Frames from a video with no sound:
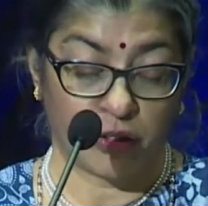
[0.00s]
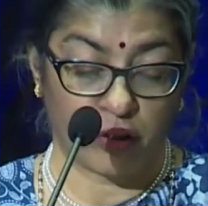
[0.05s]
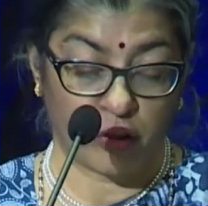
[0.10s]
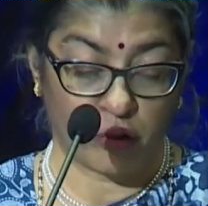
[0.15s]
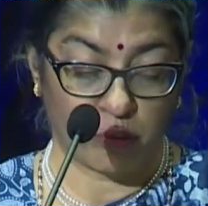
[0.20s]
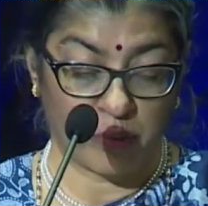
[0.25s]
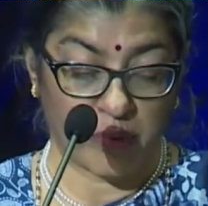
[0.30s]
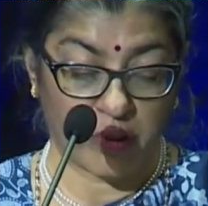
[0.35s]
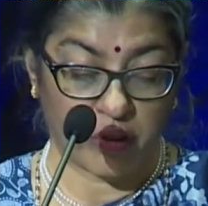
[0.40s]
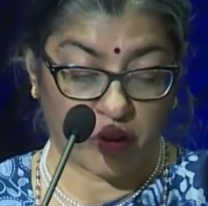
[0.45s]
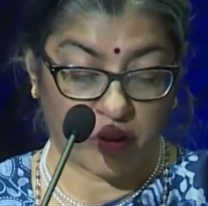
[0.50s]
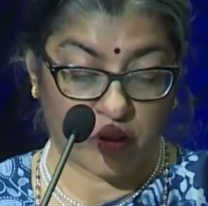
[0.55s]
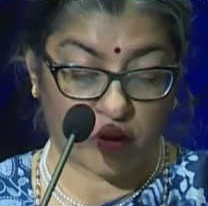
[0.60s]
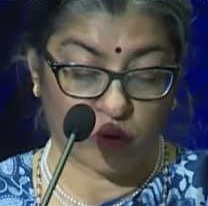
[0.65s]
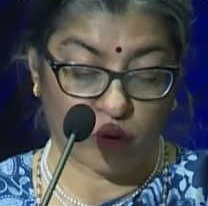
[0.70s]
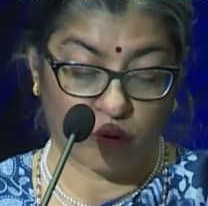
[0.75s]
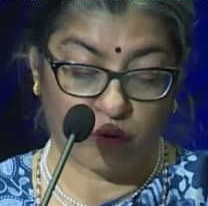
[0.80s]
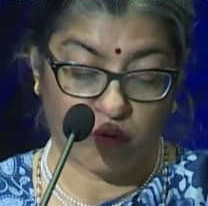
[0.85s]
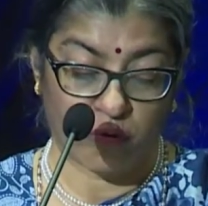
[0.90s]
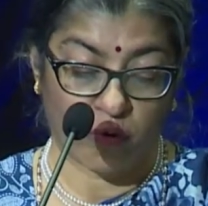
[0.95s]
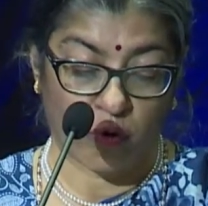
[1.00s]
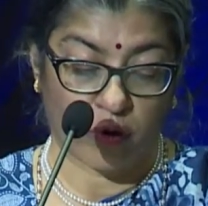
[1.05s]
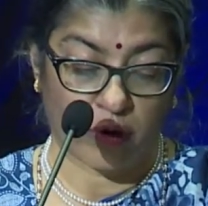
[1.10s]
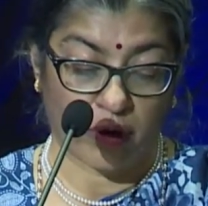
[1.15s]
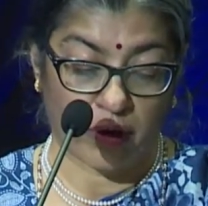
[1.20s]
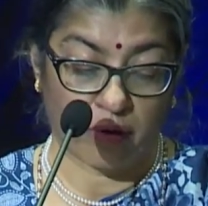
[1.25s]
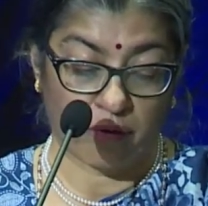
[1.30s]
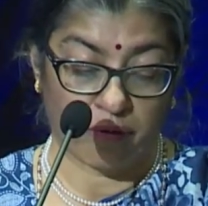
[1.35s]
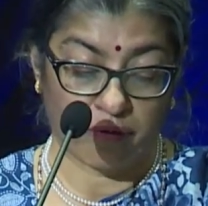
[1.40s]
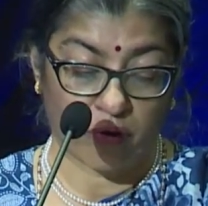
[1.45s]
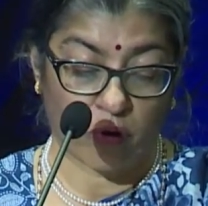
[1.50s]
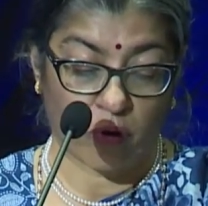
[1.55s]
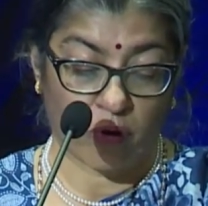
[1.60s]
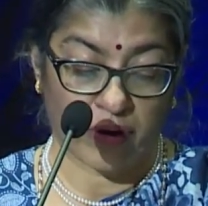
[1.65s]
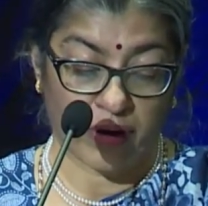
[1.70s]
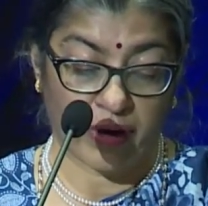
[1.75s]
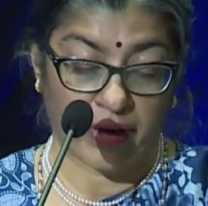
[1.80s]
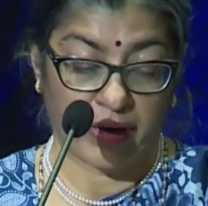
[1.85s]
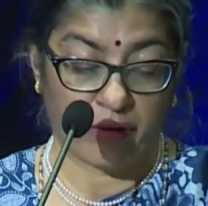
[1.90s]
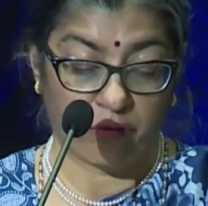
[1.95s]
species of
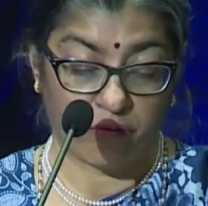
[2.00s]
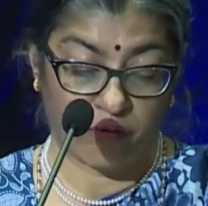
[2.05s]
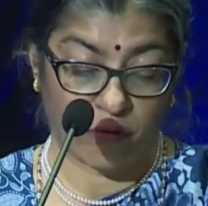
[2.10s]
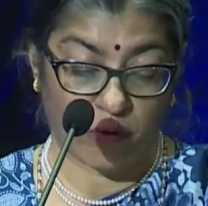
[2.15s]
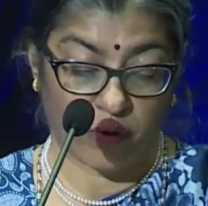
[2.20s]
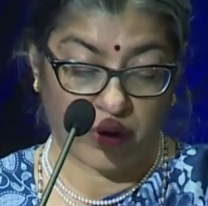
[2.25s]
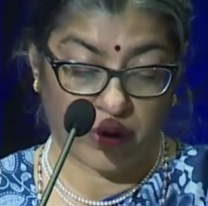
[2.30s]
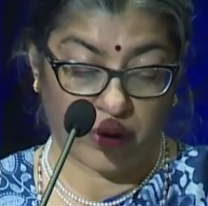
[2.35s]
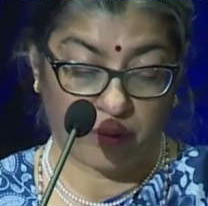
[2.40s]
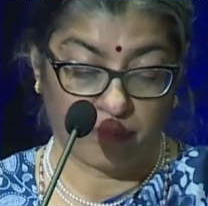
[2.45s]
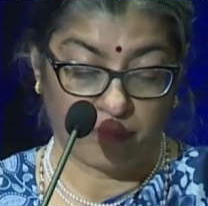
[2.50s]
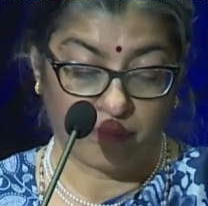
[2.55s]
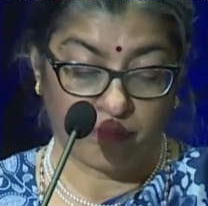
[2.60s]
flora and fauna.